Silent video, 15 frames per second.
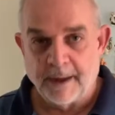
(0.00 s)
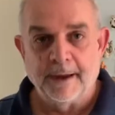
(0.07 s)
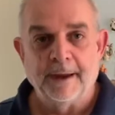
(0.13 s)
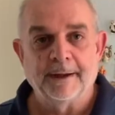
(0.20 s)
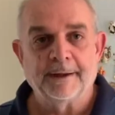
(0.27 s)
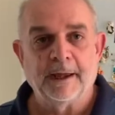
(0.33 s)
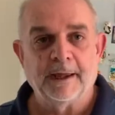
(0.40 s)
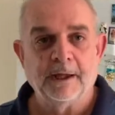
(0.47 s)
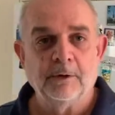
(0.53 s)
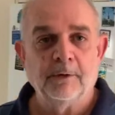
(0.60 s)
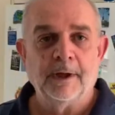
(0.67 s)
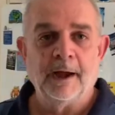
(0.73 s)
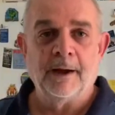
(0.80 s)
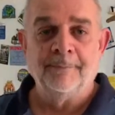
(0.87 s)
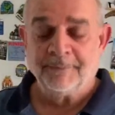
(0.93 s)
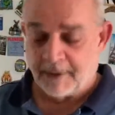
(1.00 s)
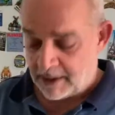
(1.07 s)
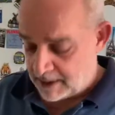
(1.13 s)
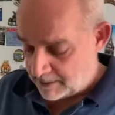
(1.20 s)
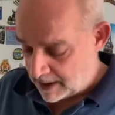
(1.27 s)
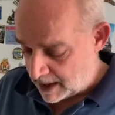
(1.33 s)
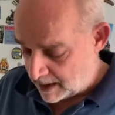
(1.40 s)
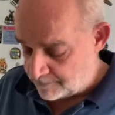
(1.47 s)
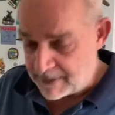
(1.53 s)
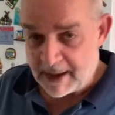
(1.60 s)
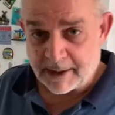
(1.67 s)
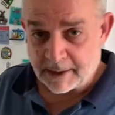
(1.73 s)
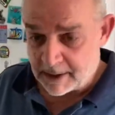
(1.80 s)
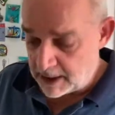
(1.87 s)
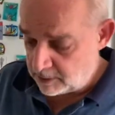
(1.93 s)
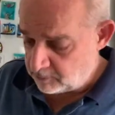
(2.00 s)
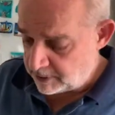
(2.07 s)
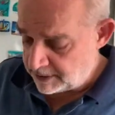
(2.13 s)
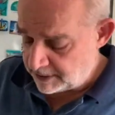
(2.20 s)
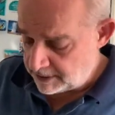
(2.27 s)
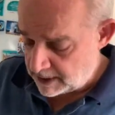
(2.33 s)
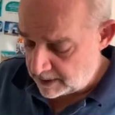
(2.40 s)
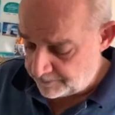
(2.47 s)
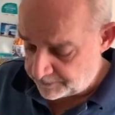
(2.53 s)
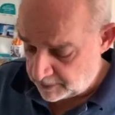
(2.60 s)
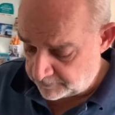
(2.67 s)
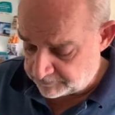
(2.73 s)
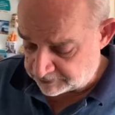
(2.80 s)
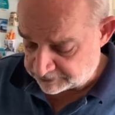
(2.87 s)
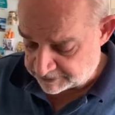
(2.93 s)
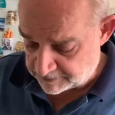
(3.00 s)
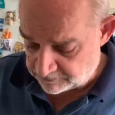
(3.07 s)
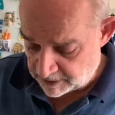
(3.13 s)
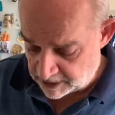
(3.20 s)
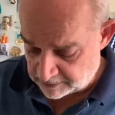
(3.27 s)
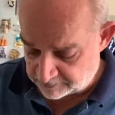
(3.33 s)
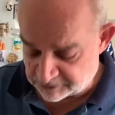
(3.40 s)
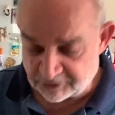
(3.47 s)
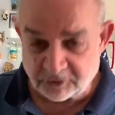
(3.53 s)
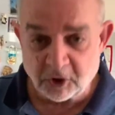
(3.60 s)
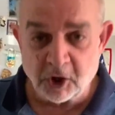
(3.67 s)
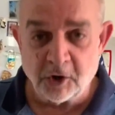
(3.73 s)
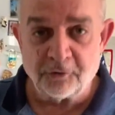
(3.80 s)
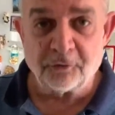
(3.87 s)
Okay, here we are. Back again. I've just given that a stir for